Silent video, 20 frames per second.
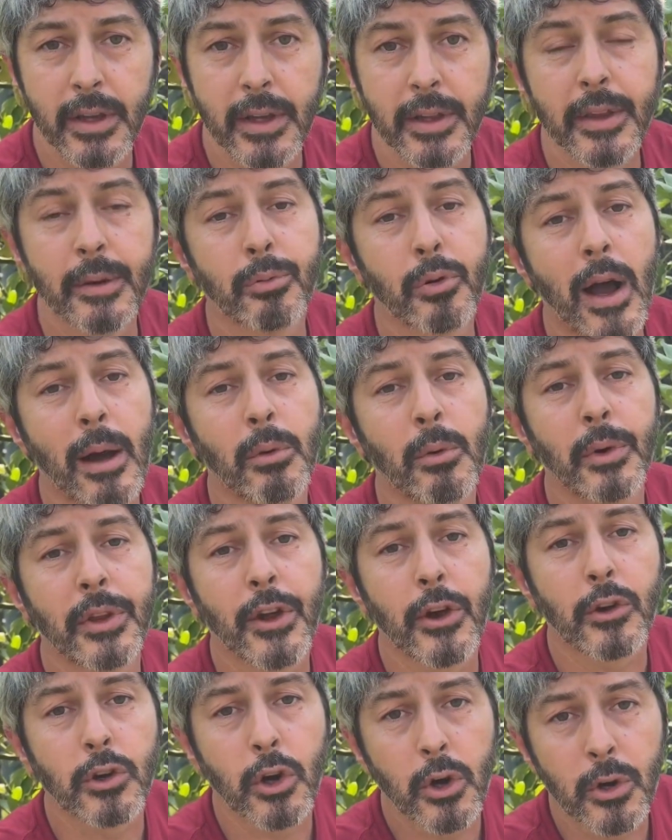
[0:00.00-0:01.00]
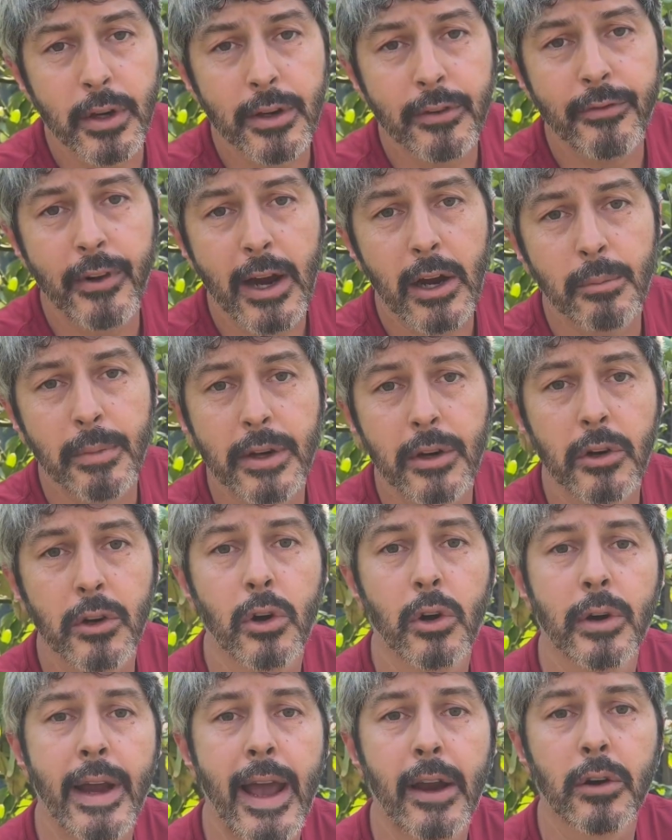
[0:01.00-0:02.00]
The problem with our current environment and our
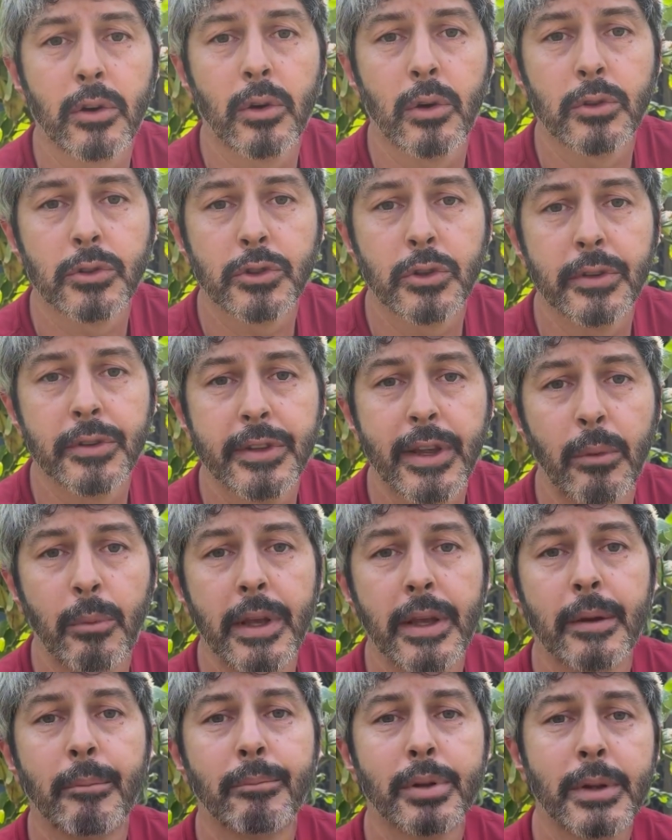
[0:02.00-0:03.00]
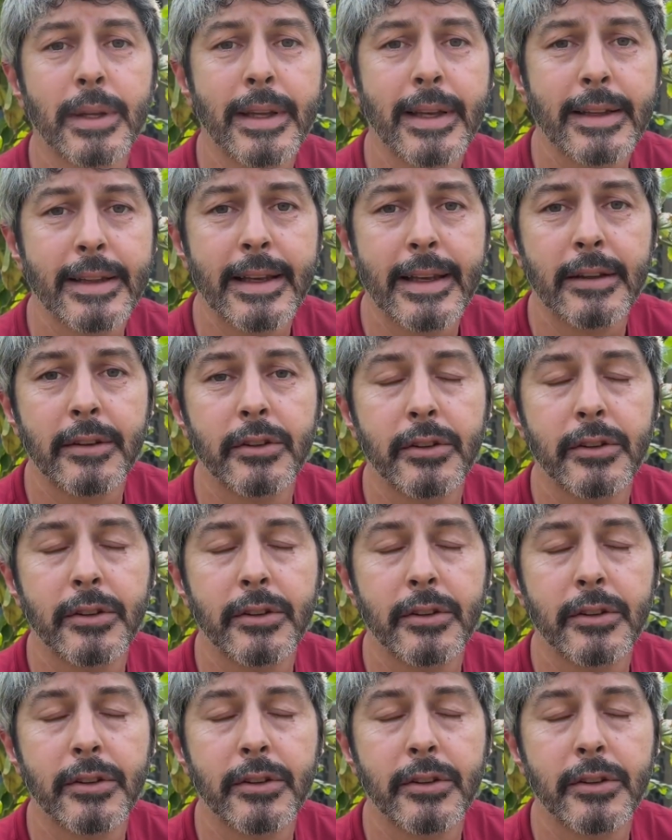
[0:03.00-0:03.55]
current agriculture is that we completely